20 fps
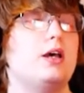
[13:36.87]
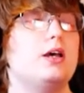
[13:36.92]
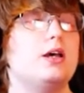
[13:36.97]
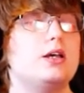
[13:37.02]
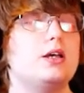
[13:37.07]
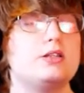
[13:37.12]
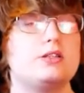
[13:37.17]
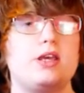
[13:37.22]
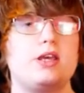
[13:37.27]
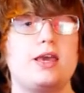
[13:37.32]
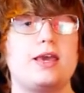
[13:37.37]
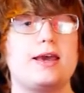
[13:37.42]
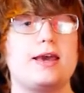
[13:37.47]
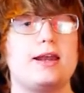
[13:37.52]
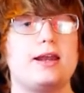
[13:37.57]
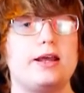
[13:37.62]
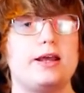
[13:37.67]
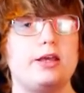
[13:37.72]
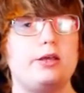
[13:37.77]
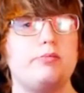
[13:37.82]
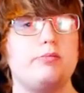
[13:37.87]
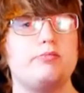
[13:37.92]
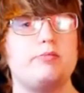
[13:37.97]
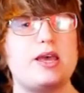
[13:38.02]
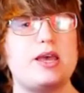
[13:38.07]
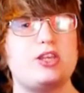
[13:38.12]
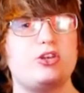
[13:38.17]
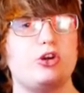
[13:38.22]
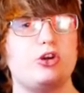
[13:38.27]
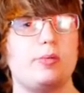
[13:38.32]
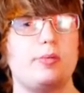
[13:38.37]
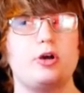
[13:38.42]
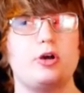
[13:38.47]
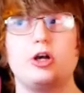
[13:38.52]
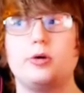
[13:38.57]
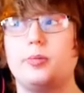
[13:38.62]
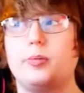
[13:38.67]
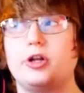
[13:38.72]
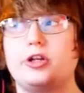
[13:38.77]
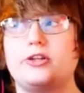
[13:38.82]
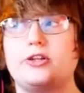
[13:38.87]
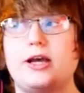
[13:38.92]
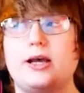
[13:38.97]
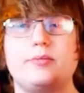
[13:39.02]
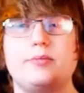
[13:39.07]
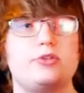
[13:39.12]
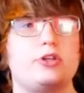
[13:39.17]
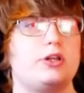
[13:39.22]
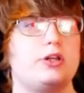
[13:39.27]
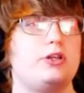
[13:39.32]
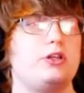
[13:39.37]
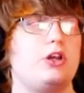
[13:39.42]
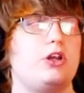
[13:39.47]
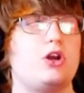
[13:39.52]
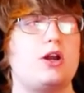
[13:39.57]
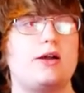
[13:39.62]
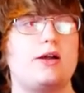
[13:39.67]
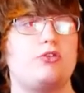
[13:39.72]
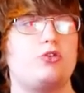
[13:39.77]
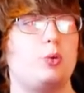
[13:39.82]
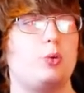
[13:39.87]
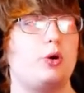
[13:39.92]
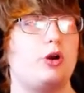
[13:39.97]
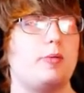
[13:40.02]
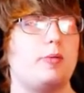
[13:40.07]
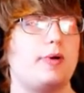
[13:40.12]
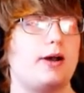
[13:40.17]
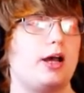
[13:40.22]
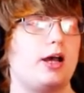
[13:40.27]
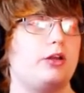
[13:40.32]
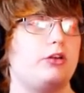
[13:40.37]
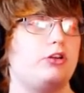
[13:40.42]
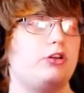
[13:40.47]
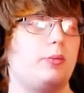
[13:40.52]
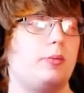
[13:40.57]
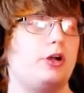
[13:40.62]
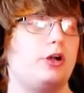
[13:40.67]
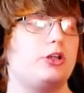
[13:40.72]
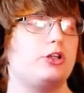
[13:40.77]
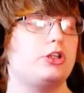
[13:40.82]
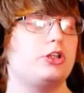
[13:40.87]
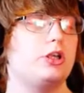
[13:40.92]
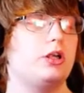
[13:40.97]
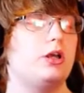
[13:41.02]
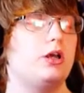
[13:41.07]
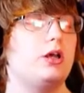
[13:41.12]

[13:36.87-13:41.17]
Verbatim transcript: So you can like mess it up a couple of times and you don't have to worry about it too much.